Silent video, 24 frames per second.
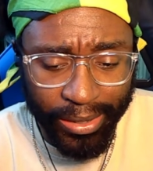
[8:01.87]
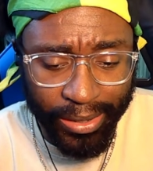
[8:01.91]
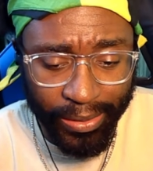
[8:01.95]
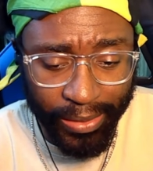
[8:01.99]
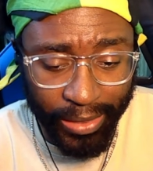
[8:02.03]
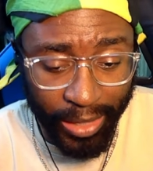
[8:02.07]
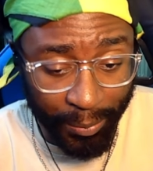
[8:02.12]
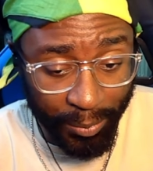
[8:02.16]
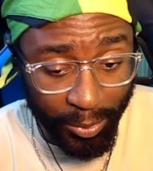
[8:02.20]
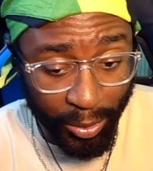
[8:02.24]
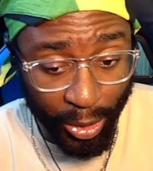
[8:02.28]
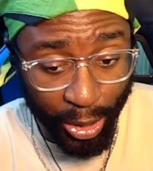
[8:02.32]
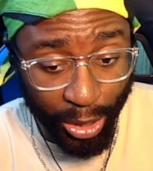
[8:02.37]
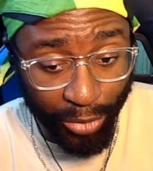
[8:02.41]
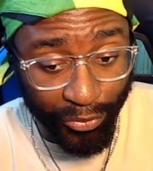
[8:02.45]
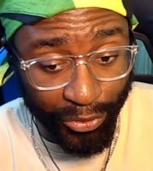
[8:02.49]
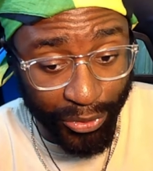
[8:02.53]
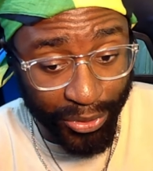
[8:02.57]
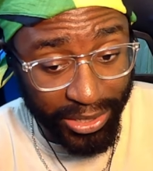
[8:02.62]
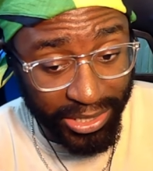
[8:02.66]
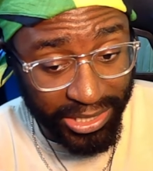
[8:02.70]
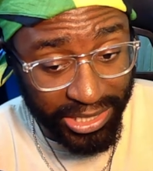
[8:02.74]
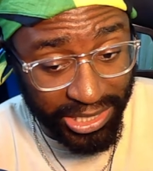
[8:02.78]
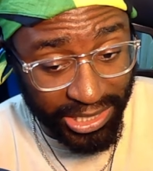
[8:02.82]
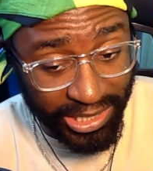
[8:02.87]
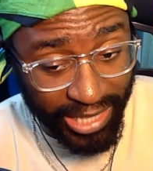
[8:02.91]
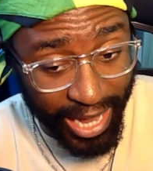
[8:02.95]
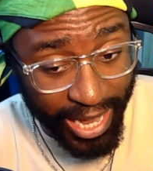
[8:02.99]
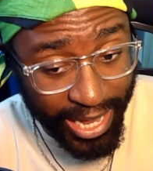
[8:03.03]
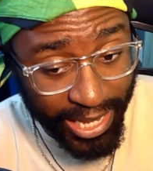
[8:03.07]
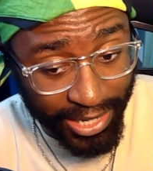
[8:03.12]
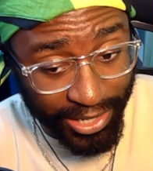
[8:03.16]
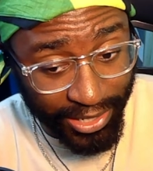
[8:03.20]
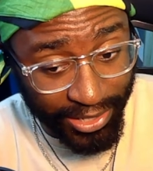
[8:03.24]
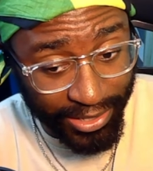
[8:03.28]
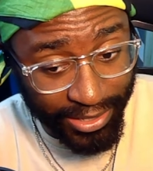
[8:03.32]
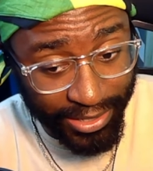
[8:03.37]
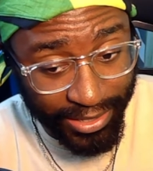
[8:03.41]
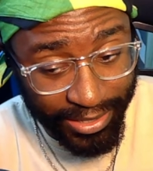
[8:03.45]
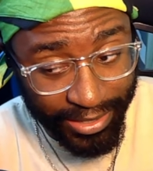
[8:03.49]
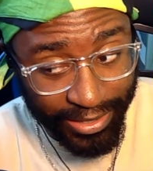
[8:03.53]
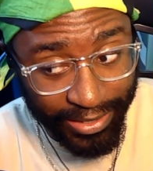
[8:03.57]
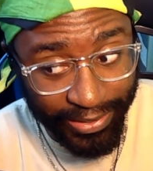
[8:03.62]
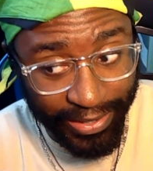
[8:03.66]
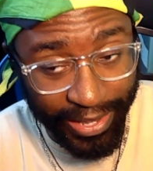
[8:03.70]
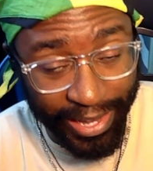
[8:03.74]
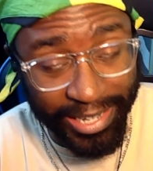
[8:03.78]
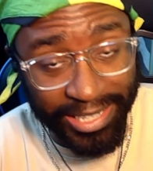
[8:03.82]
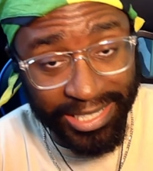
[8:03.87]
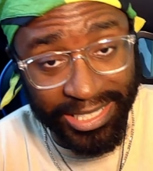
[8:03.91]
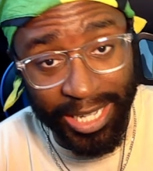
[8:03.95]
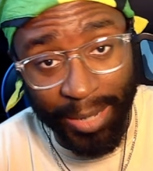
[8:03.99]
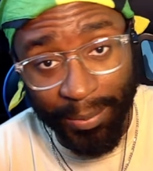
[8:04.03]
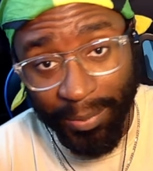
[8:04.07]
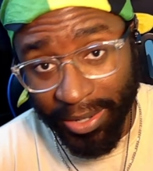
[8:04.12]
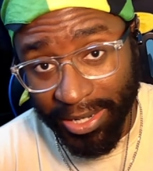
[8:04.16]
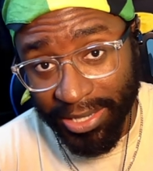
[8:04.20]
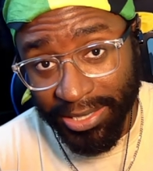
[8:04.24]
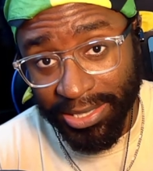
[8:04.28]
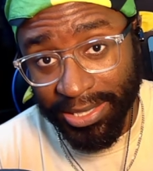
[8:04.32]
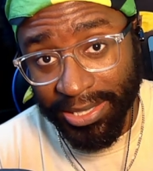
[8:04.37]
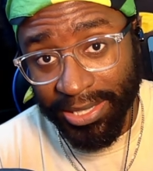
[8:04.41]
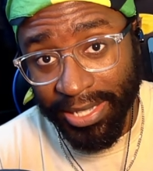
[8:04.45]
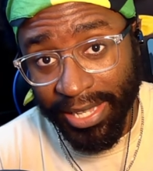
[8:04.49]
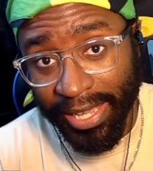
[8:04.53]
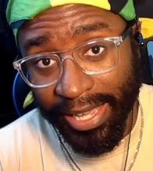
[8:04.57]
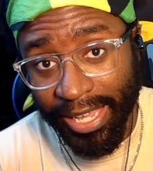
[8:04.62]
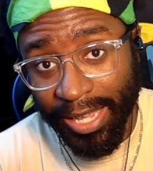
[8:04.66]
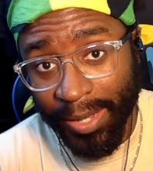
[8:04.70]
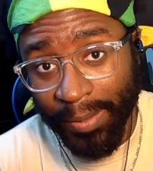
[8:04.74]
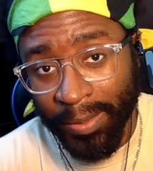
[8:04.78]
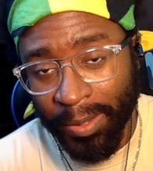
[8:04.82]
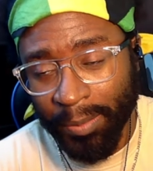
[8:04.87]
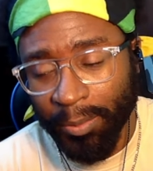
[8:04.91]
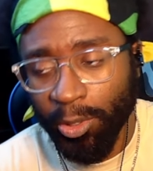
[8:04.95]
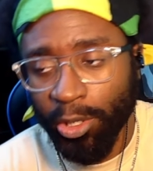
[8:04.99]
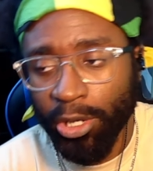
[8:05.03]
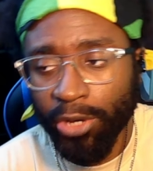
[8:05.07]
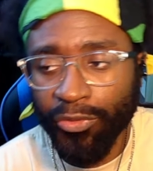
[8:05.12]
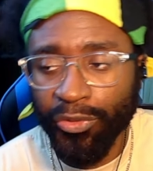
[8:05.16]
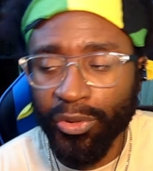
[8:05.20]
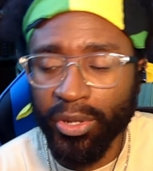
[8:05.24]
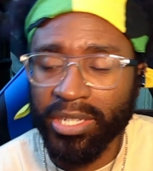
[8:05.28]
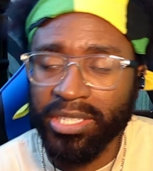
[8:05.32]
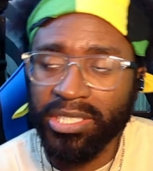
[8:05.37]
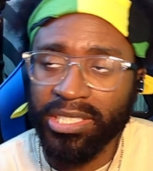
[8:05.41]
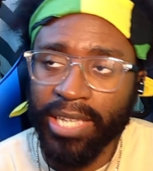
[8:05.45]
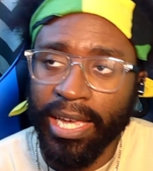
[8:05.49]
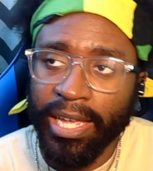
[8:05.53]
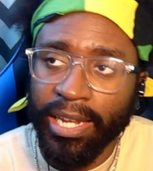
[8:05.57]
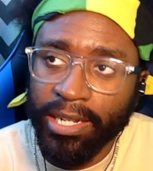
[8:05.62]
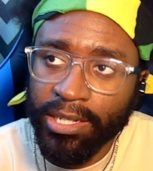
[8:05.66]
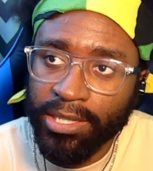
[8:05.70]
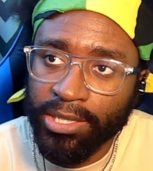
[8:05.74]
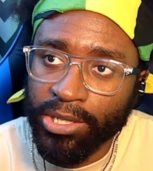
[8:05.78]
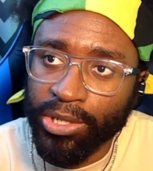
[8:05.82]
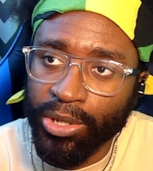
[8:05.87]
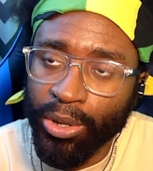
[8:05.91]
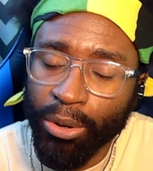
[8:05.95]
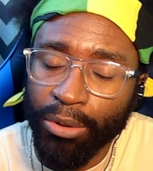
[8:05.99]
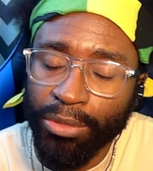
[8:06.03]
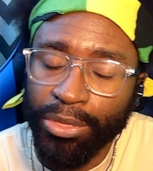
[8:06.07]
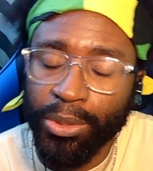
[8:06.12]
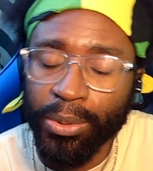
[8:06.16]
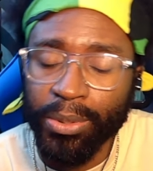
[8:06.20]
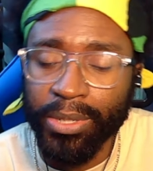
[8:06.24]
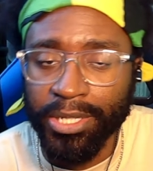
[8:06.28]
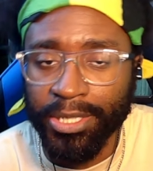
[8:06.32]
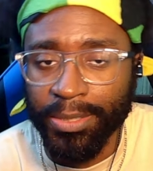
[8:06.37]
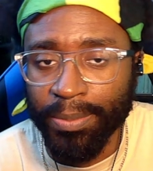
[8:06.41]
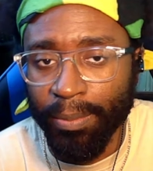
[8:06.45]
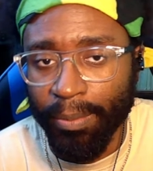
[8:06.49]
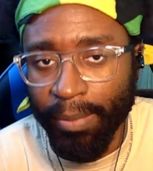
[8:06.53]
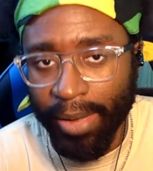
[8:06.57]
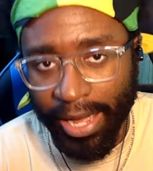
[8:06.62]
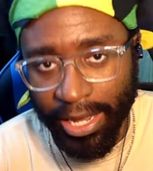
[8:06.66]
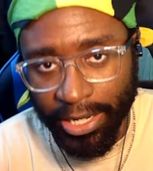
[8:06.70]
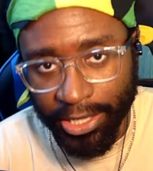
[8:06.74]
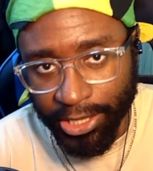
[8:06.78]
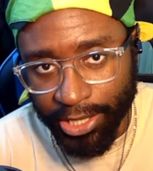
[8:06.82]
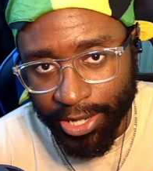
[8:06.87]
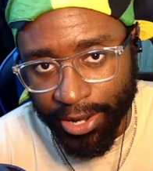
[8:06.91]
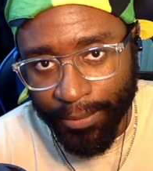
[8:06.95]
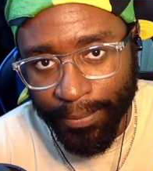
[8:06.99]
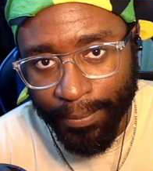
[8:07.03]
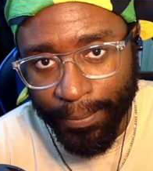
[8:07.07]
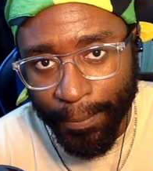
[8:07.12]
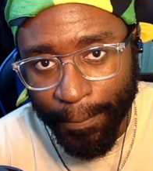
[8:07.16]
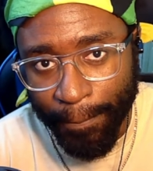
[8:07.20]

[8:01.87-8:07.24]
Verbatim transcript: Let me know if you're excited that he's coming into the game. Let me know if you're excited to go through his matchup.